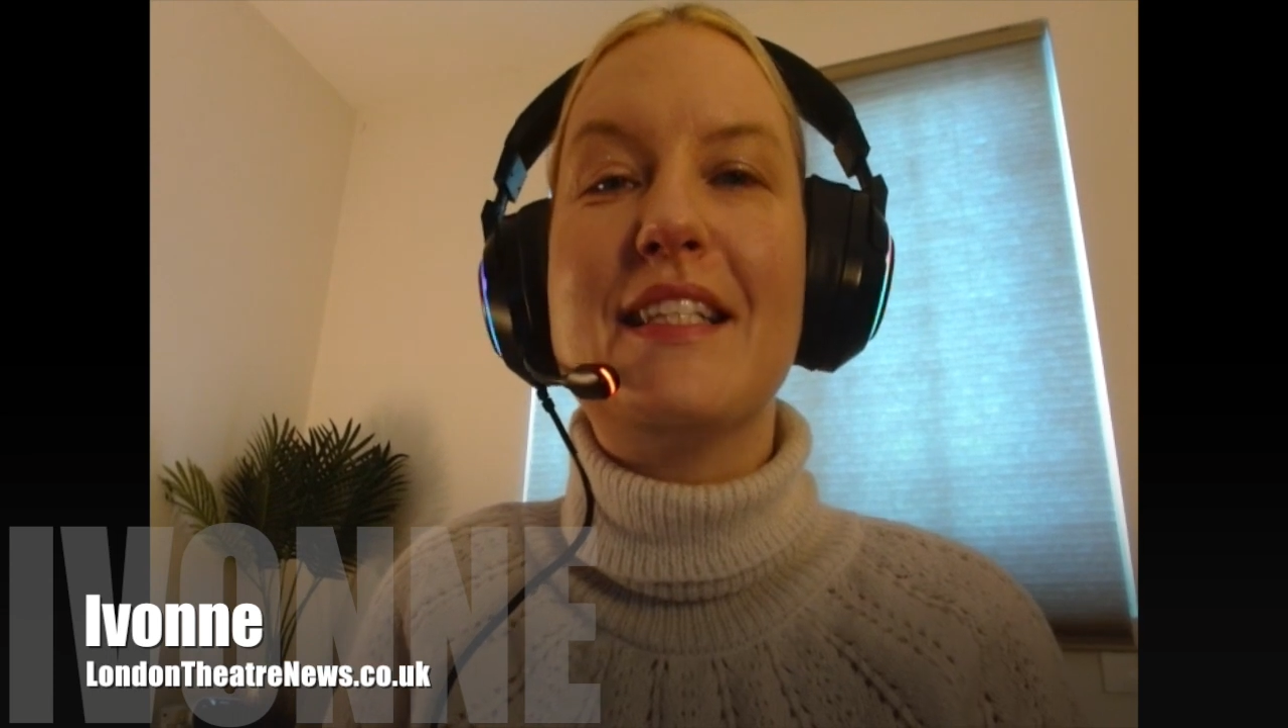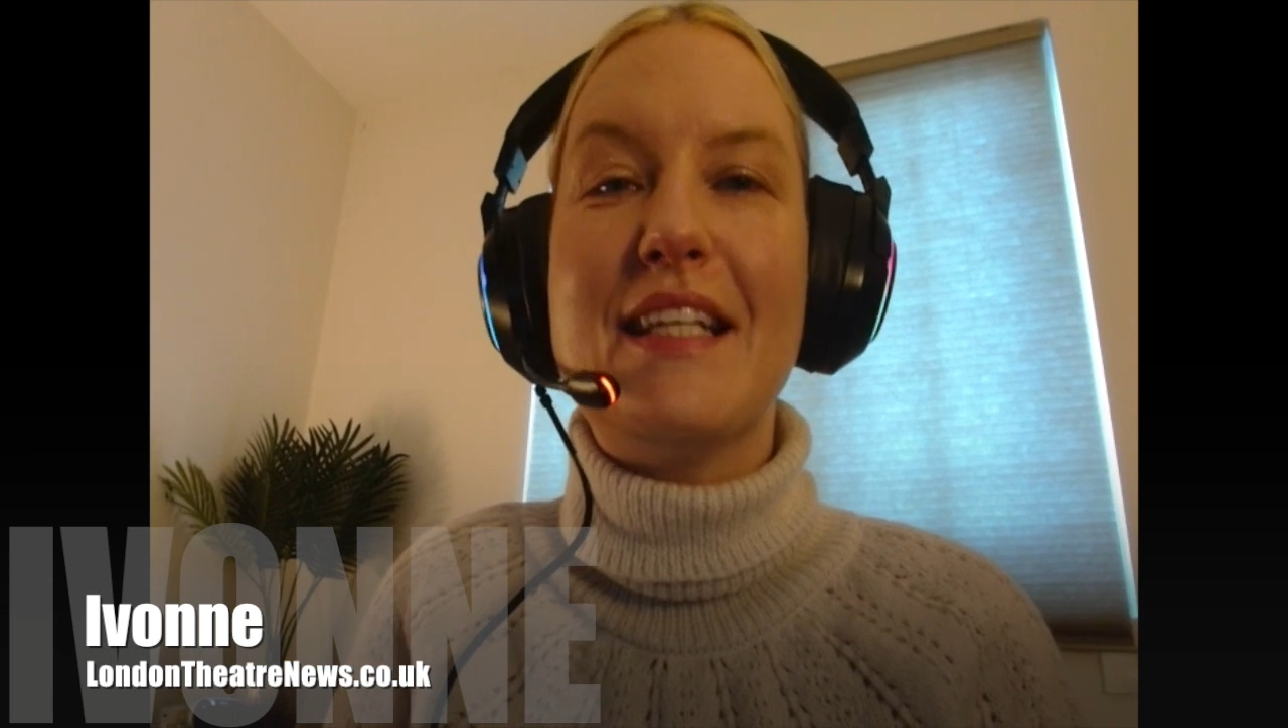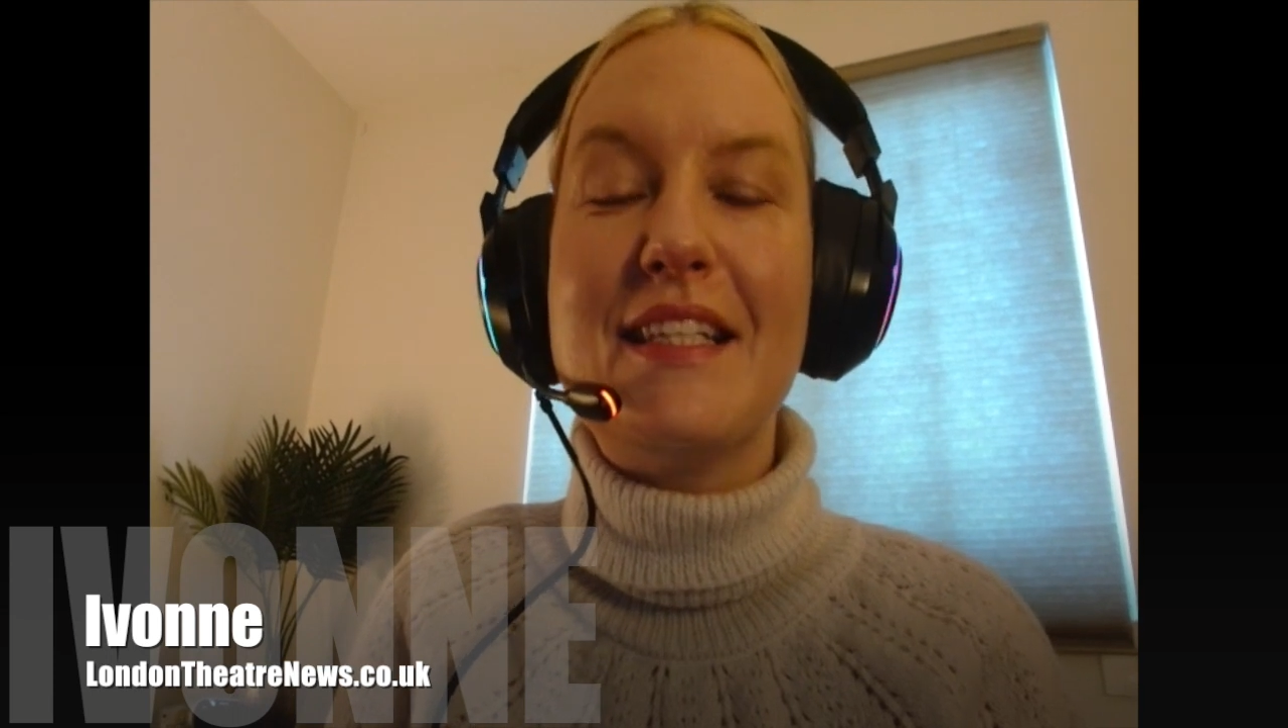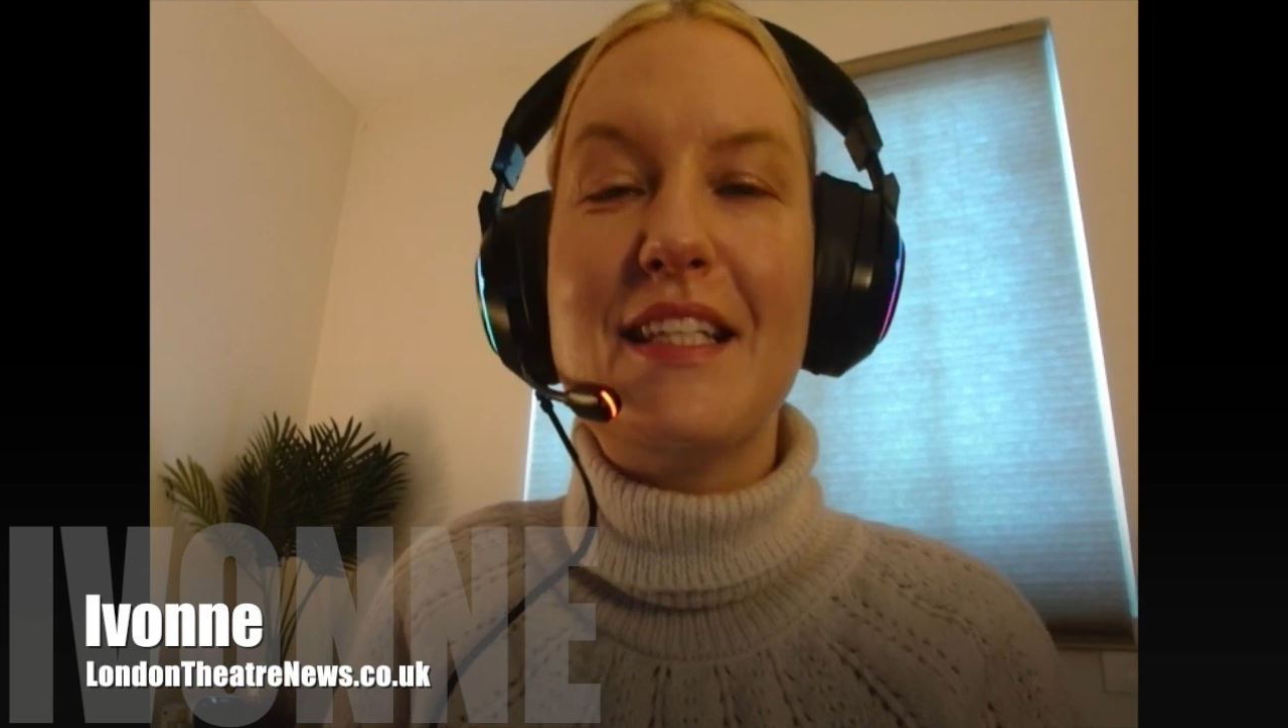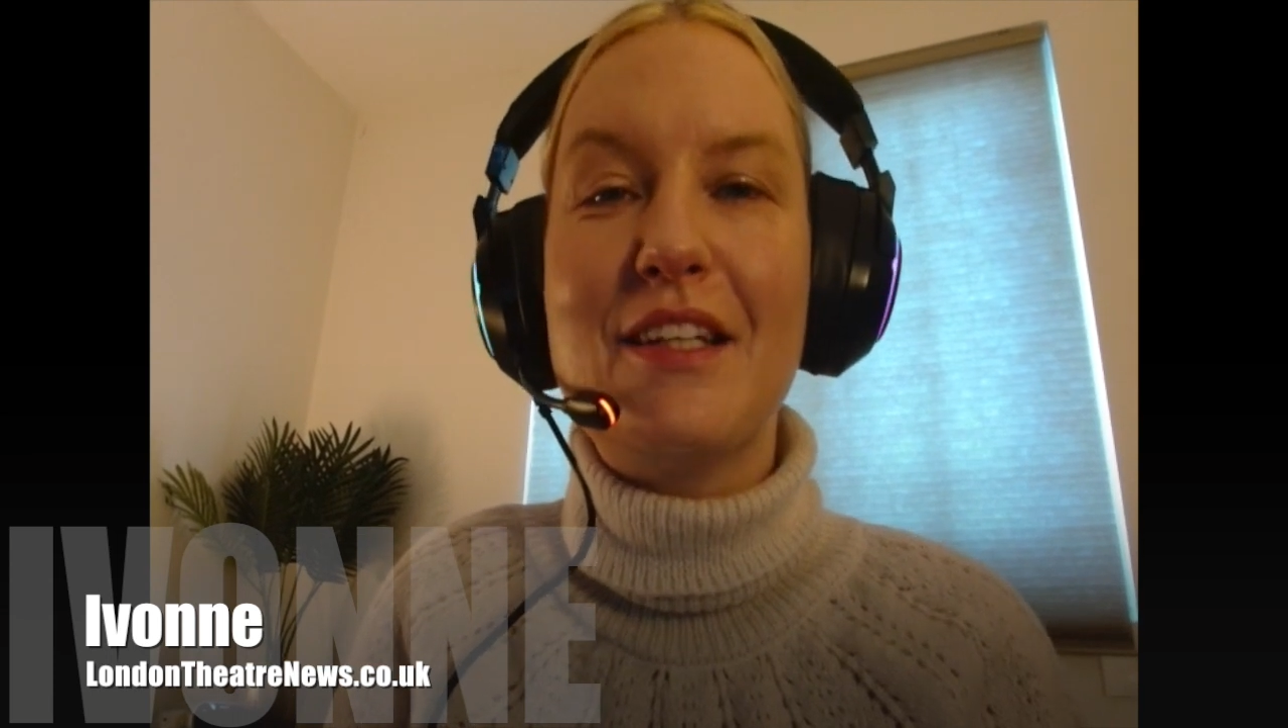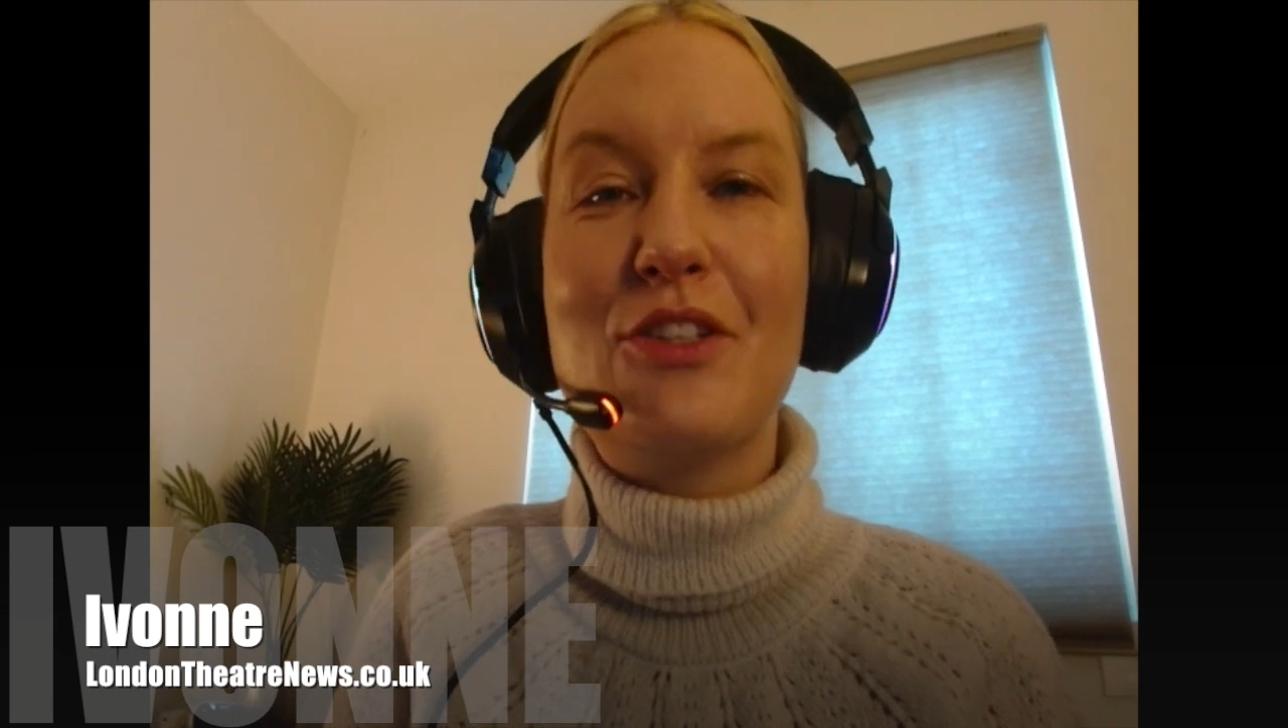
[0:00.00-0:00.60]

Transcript: is it?